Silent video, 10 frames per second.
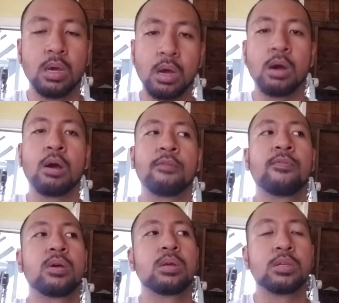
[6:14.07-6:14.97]
of
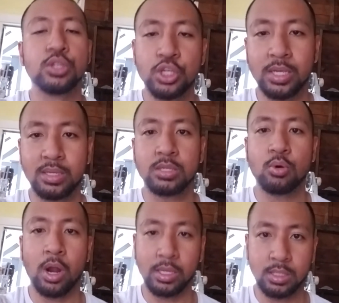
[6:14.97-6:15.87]
Jesus
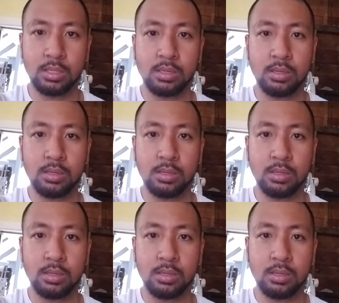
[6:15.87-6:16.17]
Christ.